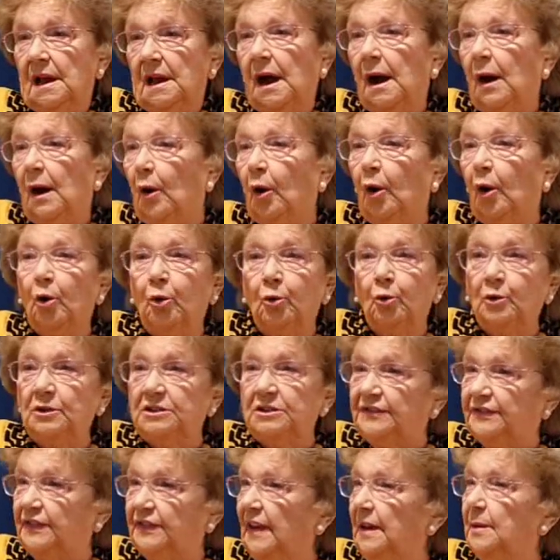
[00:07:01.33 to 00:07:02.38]
I always
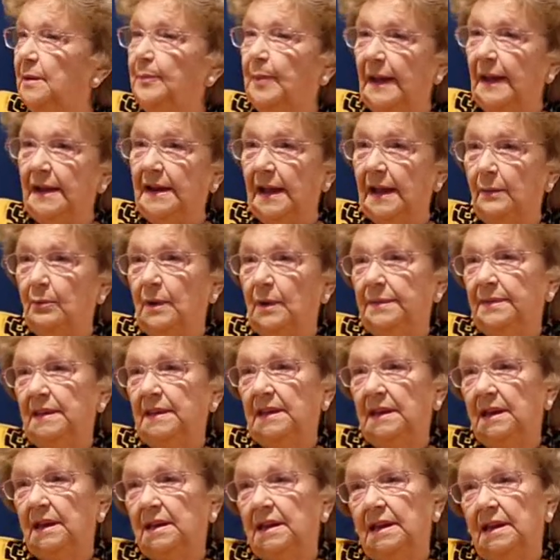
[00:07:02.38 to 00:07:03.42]
felt better when
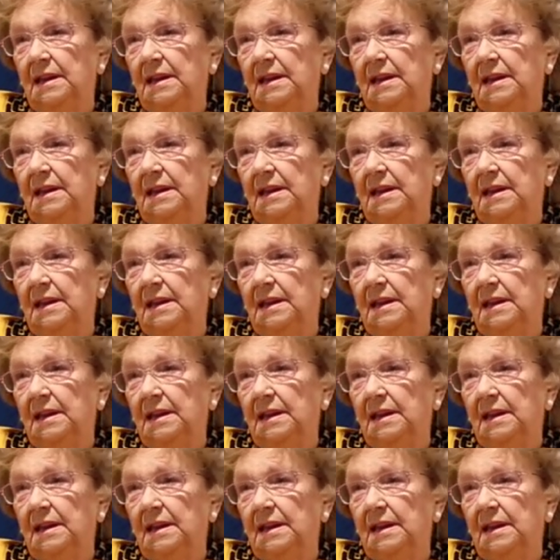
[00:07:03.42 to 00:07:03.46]
they came.